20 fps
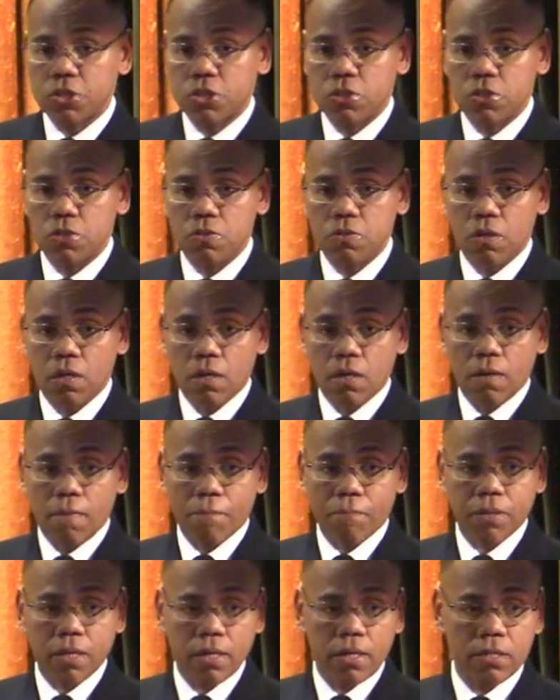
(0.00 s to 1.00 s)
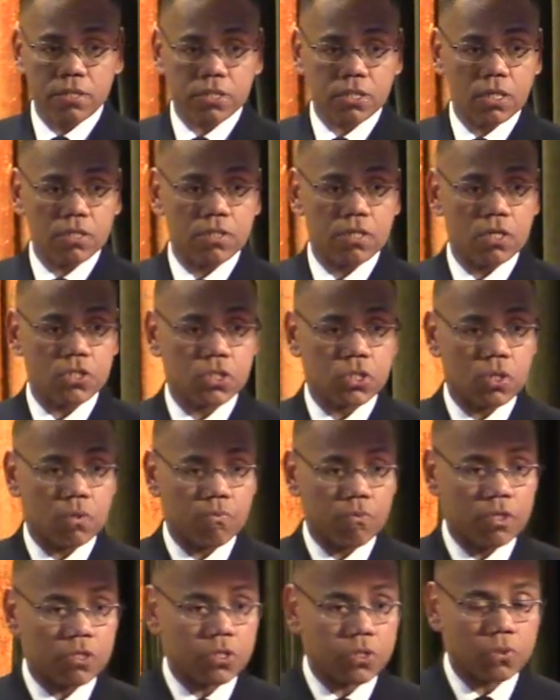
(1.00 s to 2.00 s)
us to place
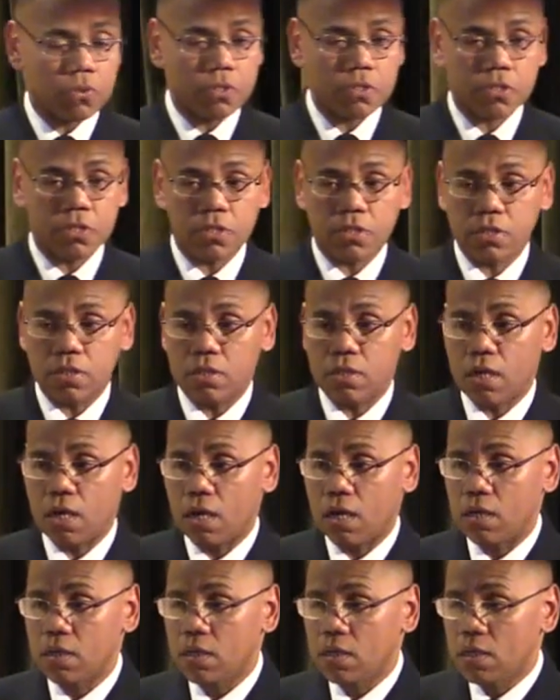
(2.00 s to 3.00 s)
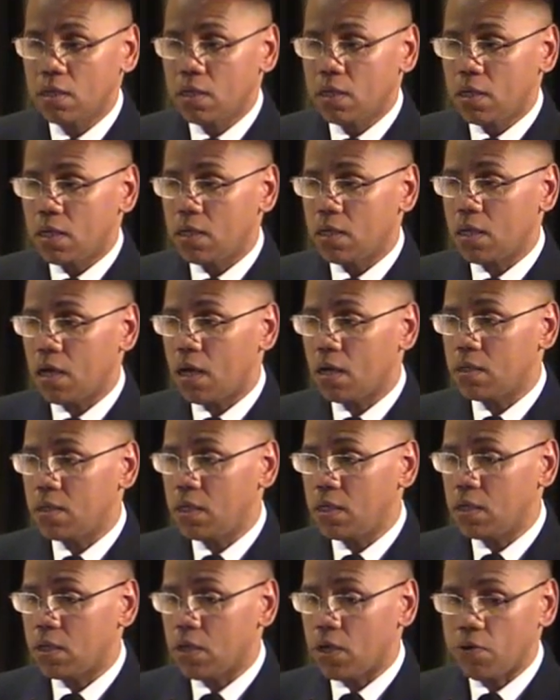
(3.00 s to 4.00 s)
additional resources in
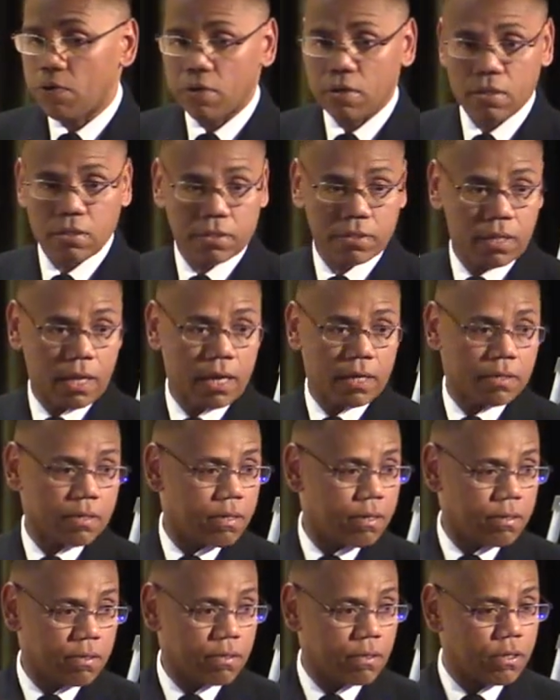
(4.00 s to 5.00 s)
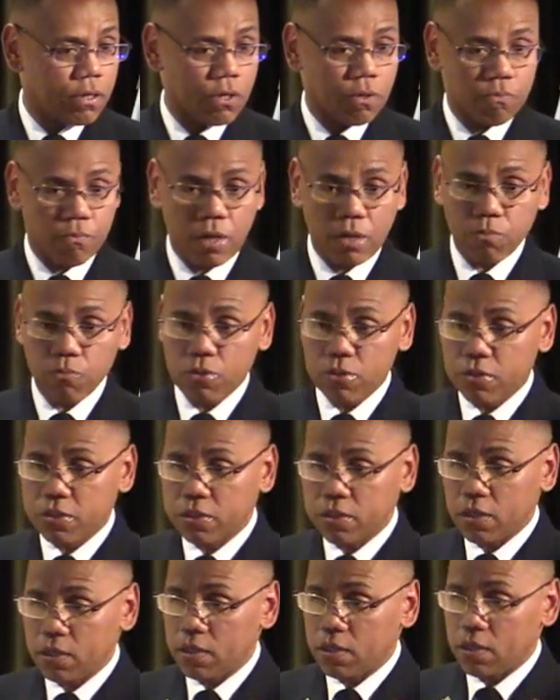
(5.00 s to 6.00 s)
needed areas like, you know, Redwood
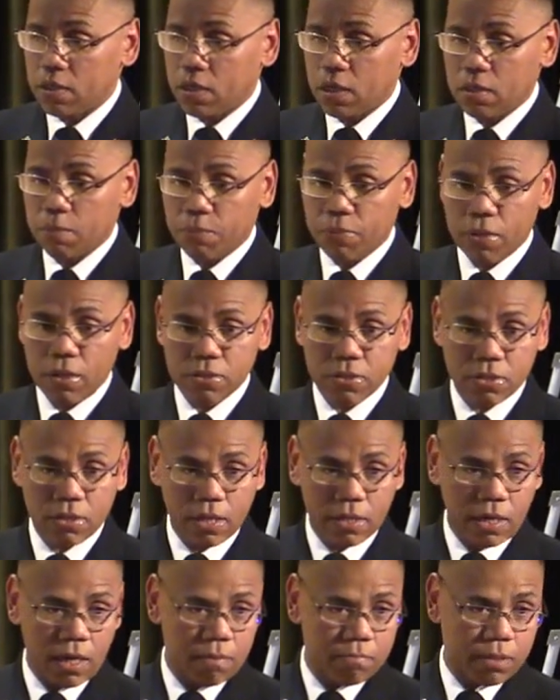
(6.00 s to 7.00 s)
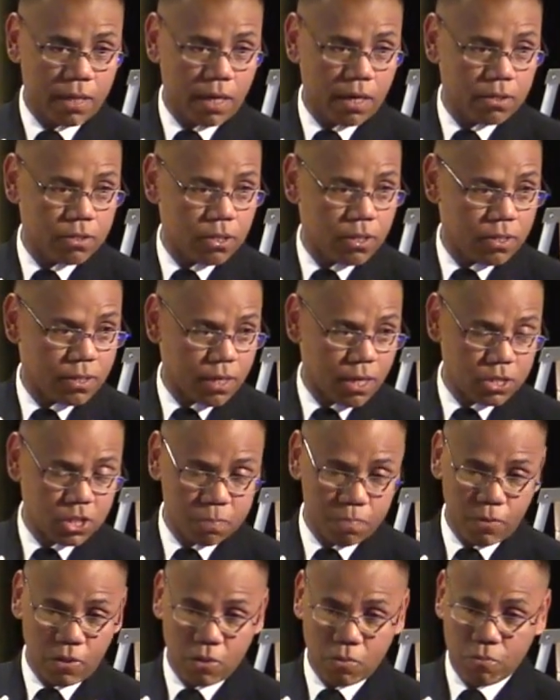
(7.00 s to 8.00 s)
City and other places. I came down and I
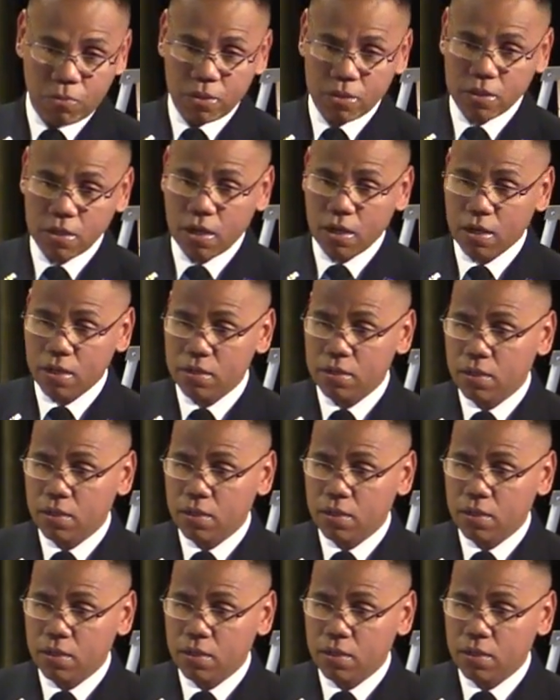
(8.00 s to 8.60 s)
spoke with